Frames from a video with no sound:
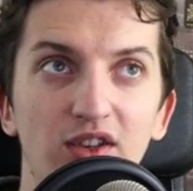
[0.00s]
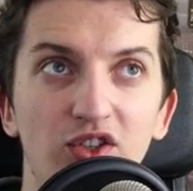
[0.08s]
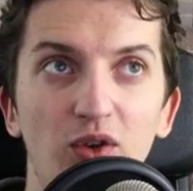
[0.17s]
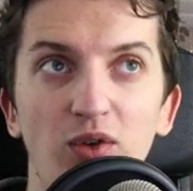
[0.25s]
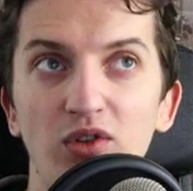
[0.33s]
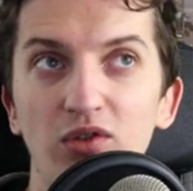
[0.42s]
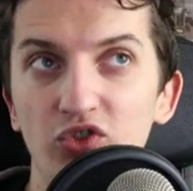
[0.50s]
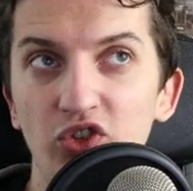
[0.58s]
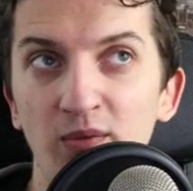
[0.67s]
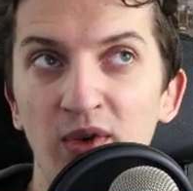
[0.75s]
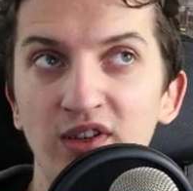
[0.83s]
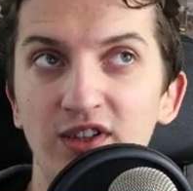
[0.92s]
So use
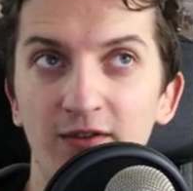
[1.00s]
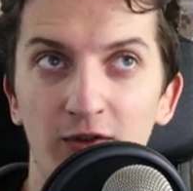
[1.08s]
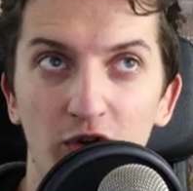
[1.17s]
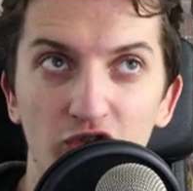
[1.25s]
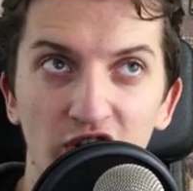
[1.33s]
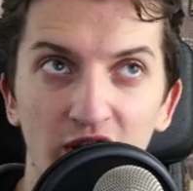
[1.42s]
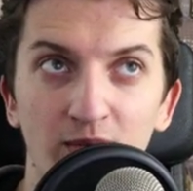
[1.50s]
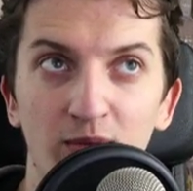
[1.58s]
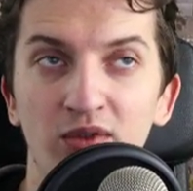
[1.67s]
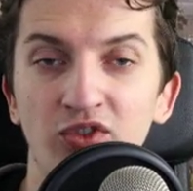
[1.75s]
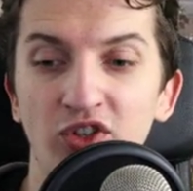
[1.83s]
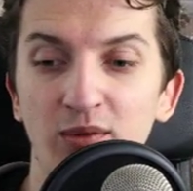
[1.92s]
Gmass for
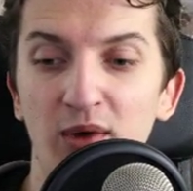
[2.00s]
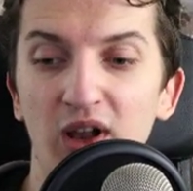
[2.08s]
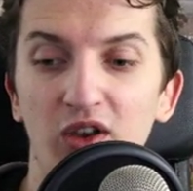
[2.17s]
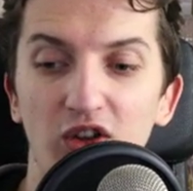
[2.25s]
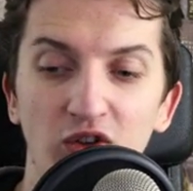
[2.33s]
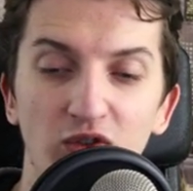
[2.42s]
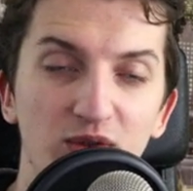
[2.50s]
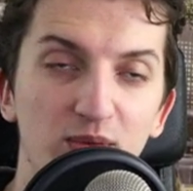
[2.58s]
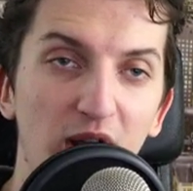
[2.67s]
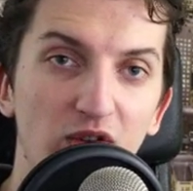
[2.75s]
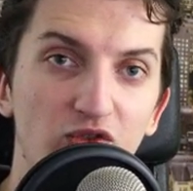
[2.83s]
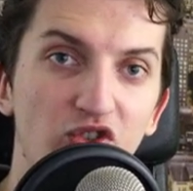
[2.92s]
Gmail, use
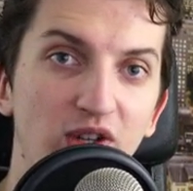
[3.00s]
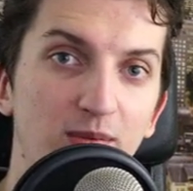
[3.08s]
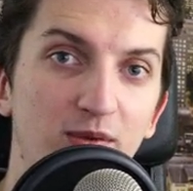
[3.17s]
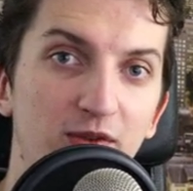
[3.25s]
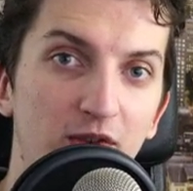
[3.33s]
MailChimp